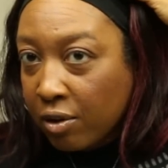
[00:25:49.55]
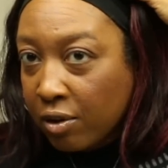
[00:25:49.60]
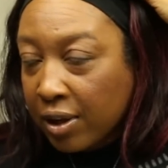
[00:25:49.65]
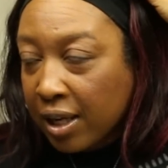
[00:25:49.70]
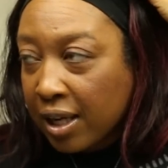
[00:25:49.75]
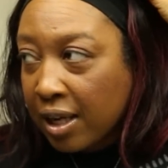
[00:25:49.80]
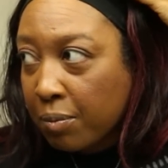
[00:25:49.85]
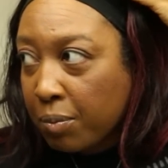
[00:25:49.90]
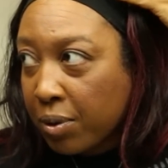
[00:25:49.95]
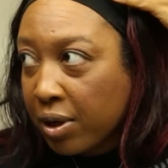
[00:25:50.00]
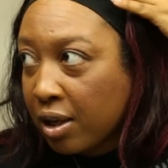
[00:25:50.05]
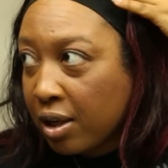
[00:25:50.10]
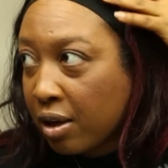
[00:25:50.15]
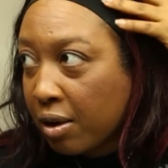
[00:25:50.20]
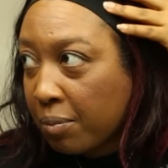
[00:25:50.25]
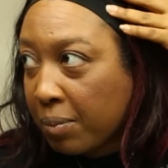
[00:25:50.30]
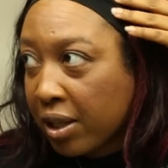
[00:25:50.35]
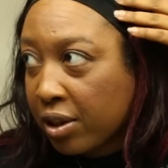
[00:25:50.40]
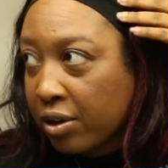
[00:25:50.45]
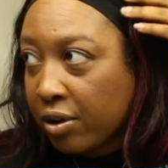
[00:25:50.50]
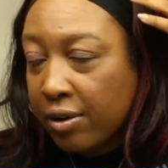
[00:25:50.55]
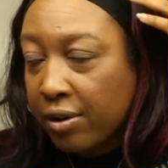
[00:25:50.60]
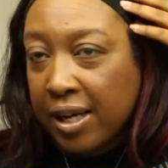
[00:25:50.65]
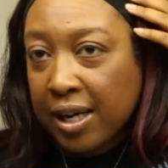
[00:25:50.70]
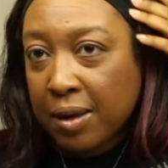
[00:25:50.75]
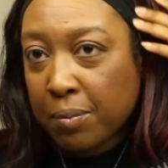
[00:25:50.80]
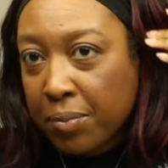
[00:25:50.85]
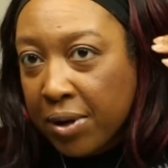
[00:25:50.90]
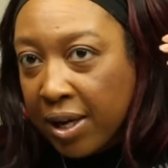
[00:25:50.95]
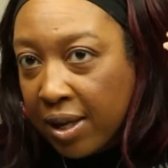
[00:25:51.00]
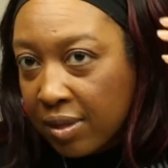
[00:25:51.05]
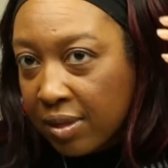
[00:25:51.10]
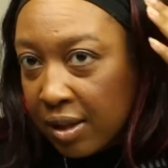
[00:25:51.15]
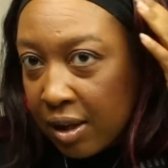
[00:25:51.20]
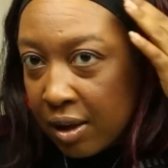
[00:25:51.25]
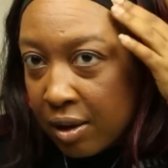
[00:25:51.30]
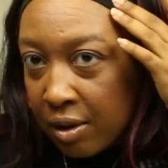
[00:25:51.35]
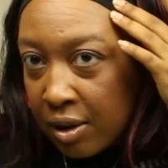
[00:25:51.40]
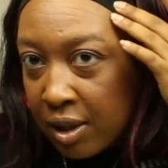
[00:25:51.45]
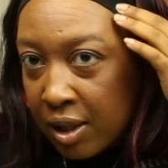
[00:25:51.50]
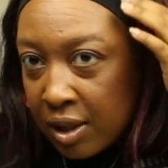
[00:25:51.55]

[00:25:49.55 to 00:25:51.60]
Okay, I put it on my little headband there.